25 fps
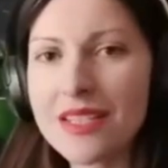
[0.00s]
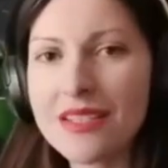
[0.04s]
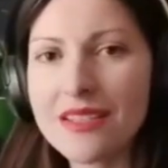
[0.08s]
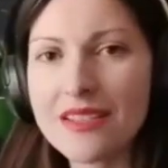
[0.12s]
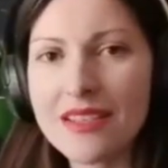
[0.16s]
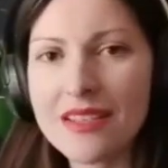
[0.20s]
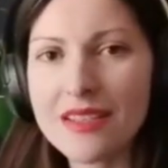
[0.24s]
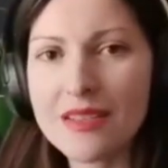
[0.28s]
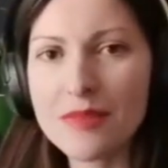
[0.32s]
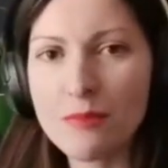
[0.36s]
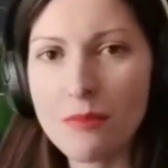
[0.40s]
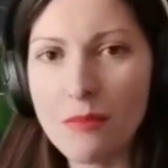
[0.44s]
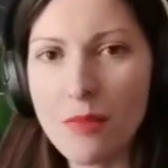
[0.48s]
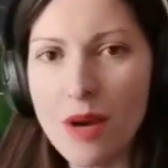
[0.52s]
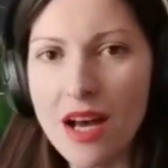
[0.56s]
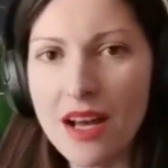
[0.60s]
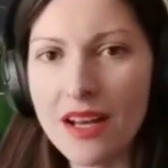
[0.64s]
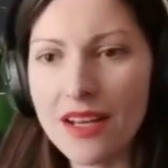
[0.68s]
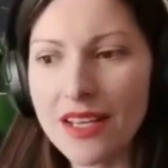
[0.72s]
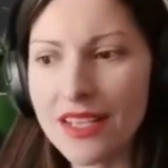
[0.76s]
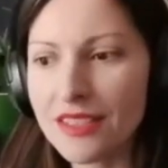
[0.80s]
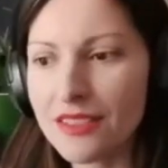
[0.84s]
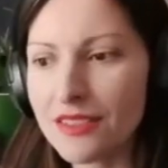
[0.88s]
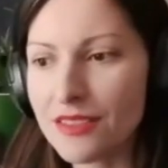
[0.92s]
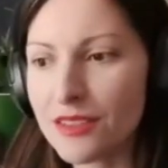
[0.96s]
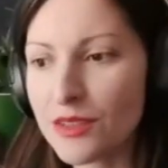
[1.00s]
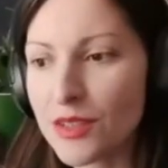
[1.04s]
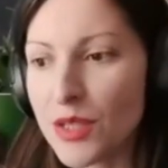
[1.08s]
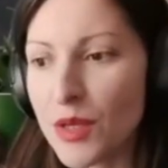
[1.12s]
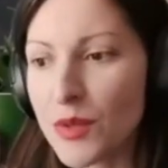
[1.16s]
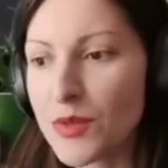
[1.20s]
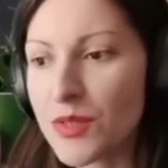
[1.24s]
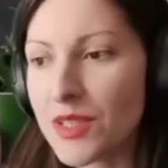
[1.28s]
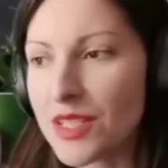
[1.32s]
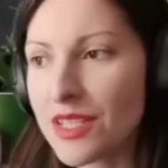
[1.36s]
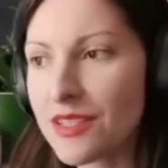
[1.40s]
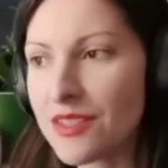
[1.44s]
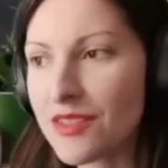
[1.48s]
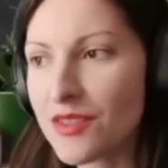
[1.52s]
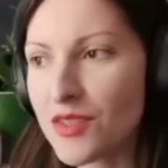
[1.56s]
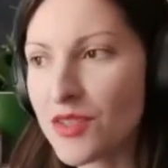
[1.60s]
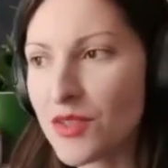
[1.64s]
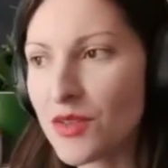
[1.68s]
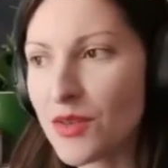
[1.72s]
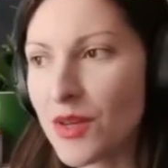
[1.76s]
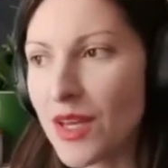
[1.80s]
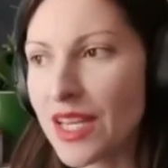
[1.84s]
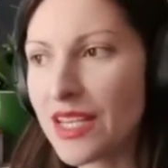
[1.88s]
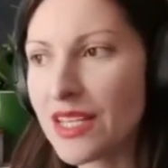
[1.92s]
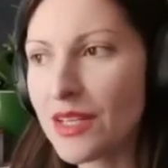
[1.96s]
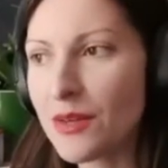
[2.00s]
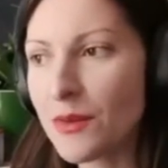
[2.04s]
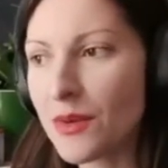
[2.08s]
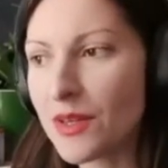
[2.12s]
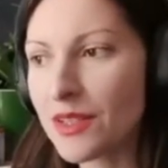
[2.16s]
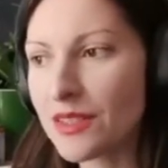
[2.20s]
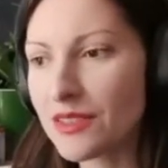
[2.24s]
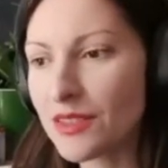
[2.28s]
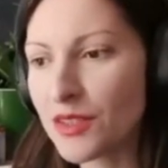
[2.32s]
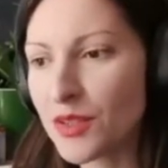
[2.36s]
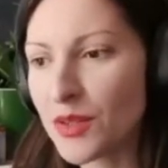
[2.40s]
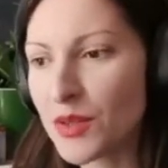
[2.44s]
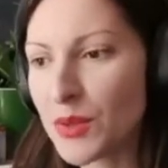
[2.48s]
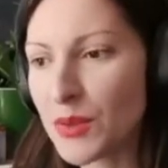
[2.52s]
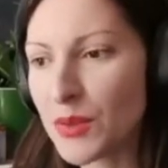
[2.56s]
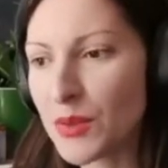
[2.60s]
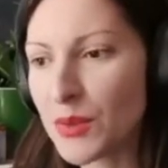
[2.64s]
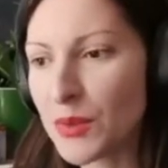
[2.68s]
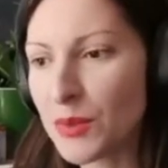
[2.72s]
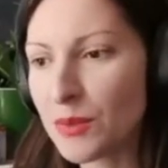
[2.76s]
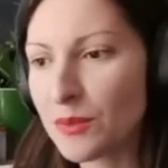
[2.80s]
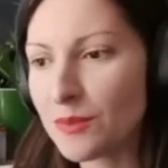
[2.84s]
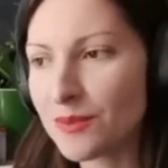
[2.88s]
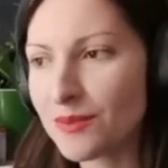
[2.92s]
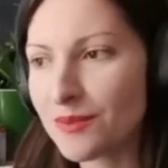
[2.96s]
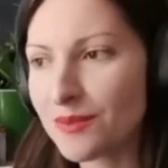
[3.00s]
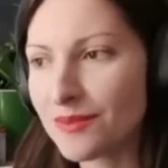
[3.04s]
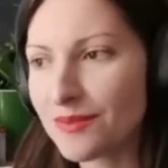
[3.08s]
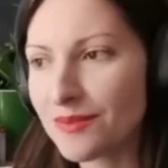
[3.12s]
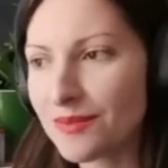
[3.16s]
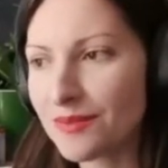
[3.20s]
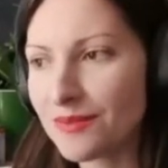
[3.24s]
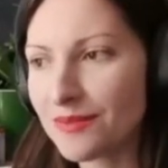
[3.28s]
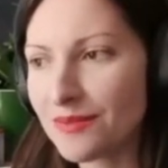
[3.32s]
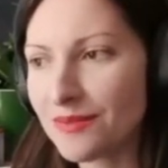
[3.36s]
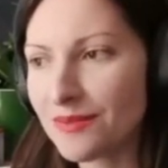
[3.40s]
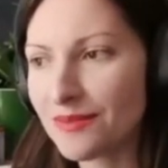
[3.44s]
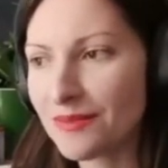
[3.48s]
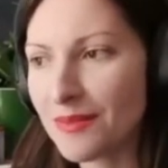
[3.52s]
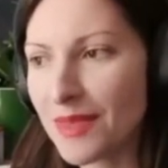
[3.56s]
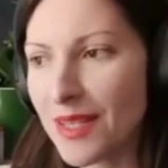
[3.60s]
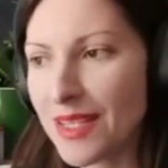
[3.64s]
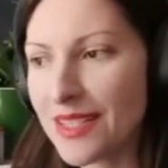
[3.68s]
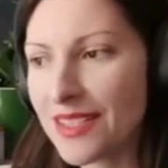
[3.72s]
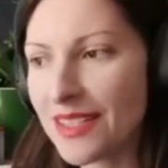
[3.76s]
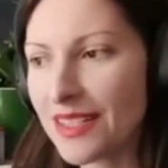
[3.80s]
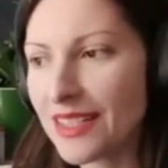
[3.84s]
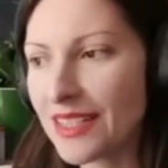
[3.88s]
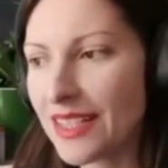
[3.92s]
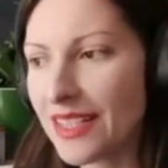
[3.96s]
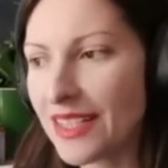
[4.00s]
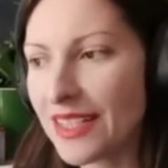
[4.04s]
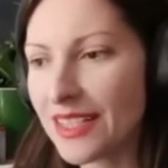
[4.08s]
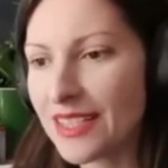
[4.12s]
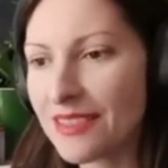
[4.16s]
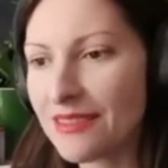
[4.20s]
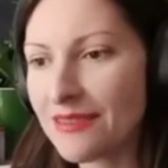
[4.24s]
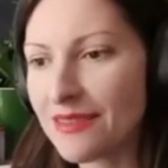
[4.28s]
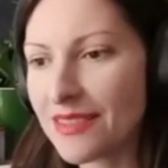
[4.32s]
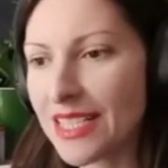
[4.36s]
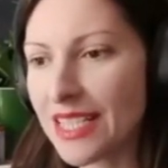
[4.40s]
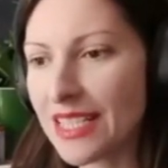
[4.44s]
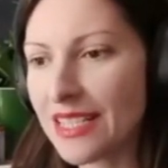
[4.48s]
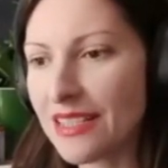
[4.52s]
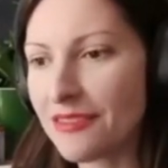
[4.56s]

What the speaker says: So this is my notice to anyone who basically